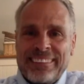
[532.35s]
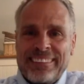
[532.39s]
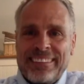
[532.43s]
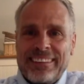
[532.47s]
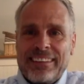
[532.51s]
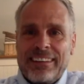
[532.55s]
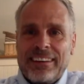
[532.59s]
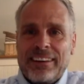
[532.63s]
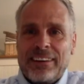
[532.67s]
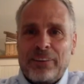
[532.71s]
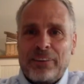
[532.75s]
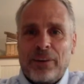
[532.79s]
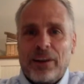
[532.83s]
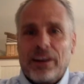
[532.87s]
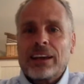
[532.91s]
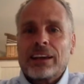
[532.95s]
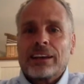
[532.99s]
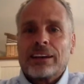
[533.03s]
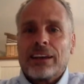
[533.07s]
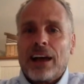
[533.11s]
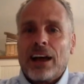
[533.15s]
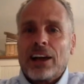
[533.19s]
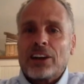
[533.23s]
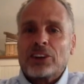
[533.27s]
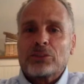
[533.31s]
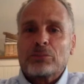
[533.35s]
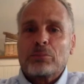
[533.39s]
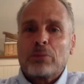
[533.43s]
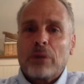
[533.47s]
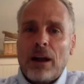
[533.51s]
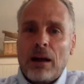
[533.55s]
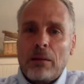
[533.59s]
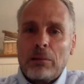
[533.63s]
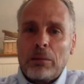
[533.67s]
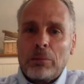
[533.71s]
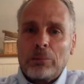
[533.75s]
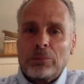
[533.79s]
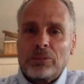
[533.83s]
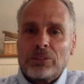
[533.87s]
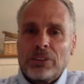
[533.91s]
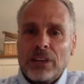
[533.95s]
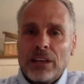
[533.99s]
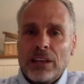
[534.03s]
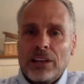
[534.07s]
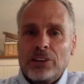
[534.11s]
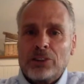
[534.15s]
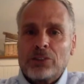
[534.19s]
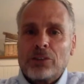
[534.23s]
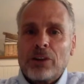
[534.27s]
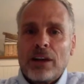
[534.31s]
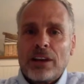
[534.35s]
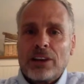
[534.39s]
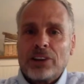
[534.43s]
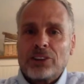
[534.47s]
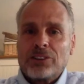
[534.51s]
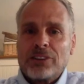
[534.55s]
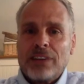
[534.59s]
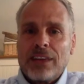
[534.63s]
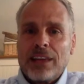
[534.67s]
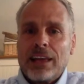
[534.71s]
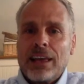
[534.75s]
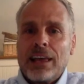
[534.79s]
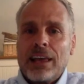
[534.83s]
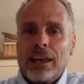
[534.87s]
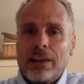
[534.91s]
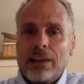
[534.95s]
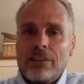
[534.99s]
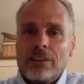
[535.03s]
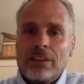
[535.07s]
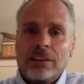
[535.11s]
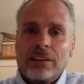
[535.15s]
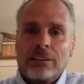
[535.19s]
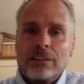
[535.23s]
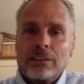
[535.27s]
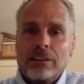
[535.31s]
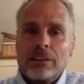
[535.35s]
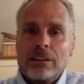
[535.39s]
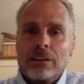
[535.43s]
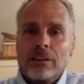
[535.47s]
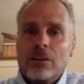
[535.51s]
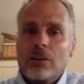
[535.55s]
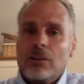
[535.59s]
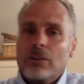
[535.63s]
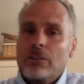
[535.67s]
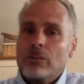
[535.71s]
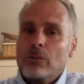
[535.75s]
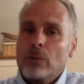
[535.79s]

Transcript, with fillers: uh, recognize problems and try to stay ahead of it? You know,